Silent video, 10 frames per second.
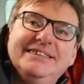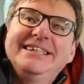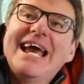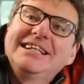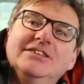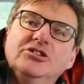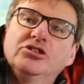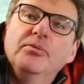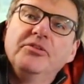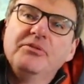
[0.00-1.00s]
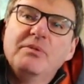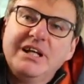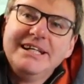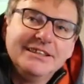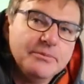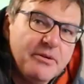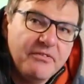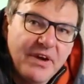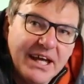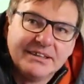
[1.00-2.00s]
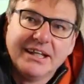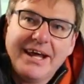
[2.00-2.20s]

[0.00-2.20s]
to get at something when it needs to be fixed,